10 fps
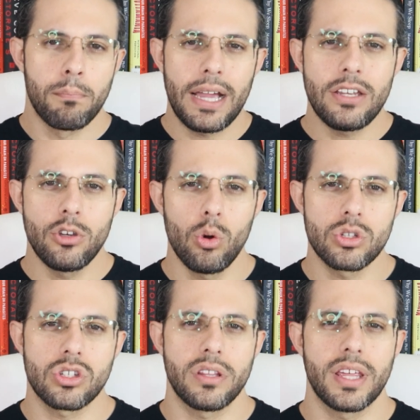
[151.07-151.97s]
my
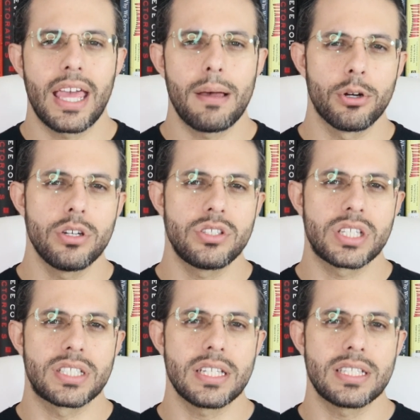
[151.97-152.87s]
notes on the
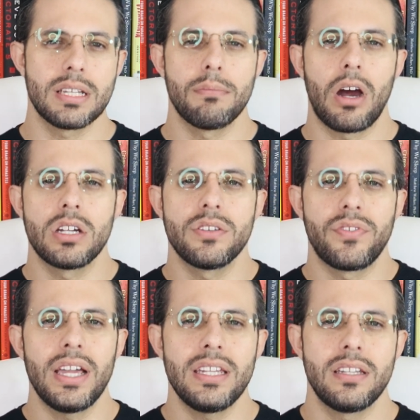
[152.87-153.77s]
GABAergic system are
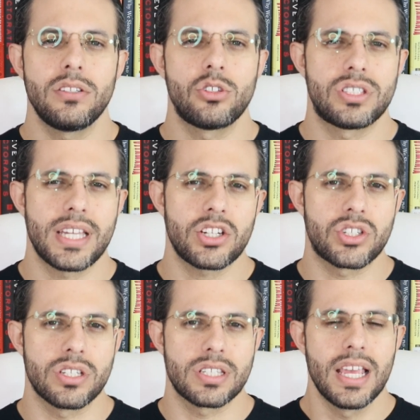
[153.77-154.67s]
divided into
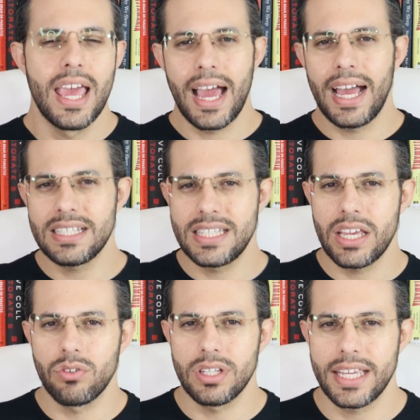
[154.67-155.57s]
sections as
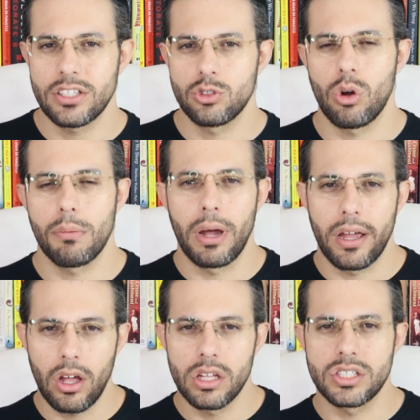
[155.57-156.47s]
they relate to our
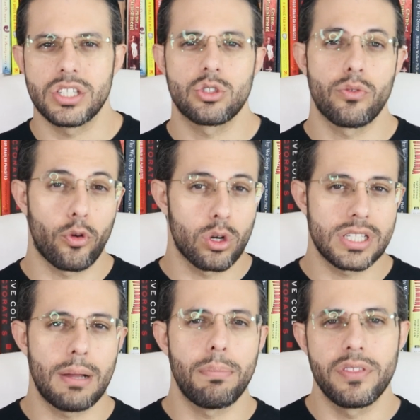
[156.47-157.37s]
biology. So for
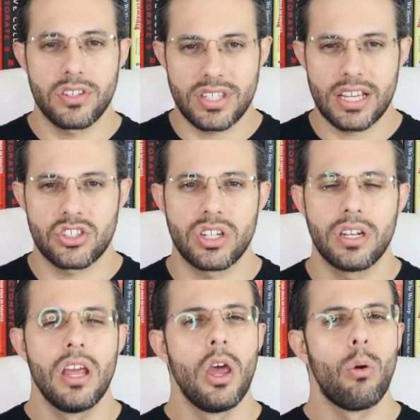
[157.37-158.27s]
example, this
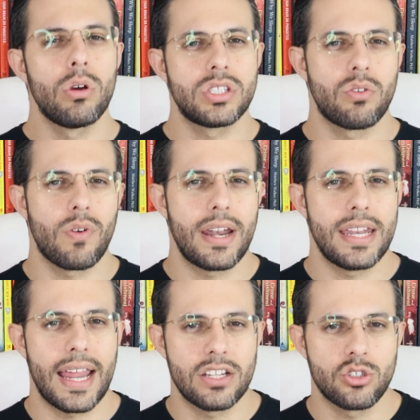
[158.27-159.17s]
section was the
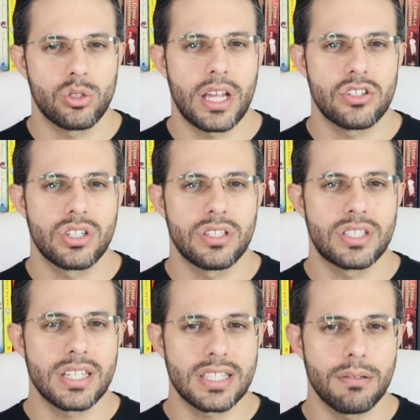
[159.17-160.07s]
renin-angiotensin
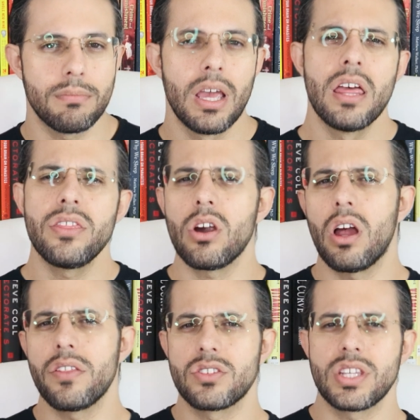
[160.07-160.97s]
system. There are
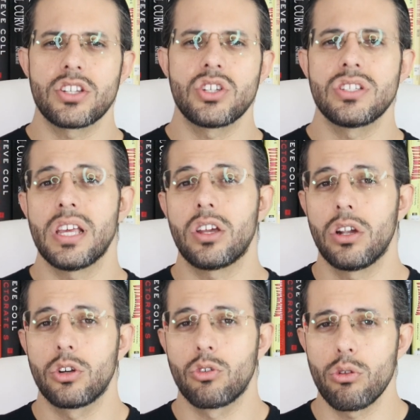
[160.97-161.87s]
other sections like
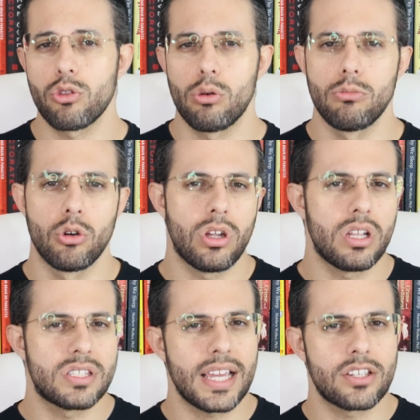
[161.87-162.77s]
on growth hormone,
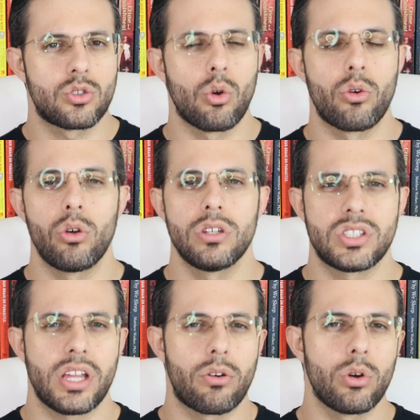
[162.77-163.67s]
on sex
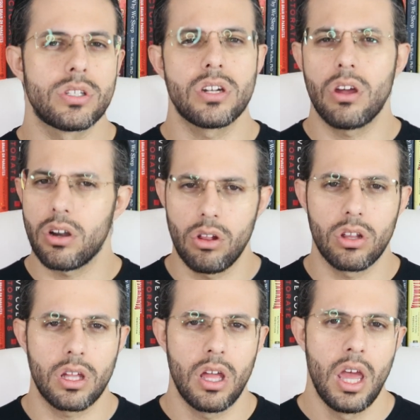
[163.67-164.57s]
steroids, and on
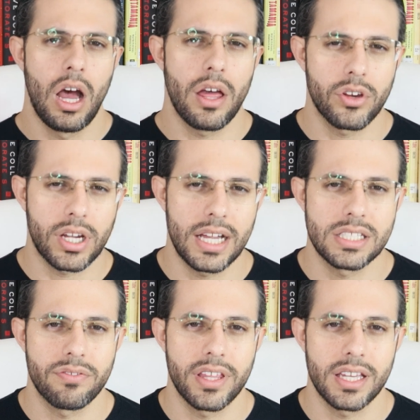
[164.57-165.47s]
all other
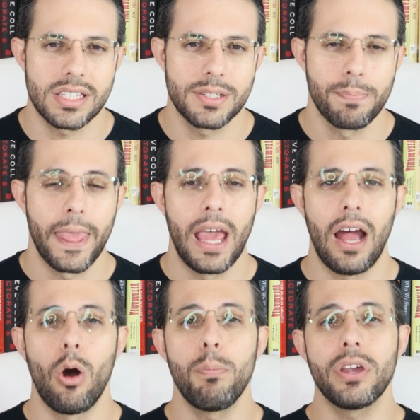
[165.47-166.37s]
kinds of things.
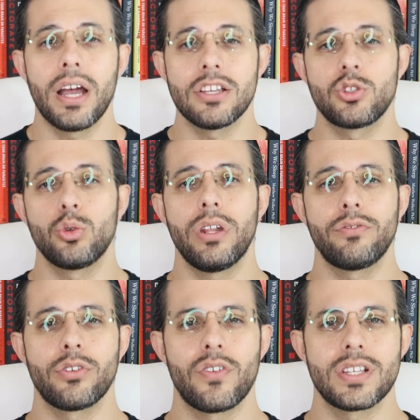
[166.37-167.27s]
I hope you guys tune
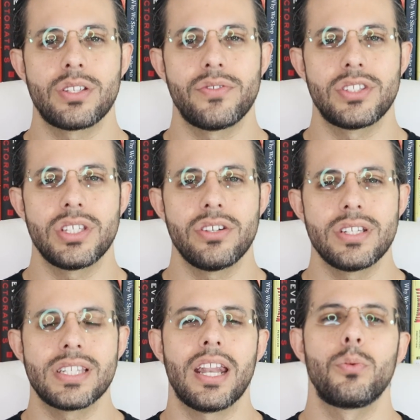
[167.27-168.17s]
in for the rest of the
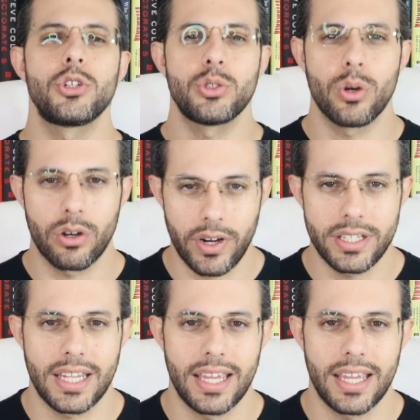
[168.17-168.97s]
series and I wish you a great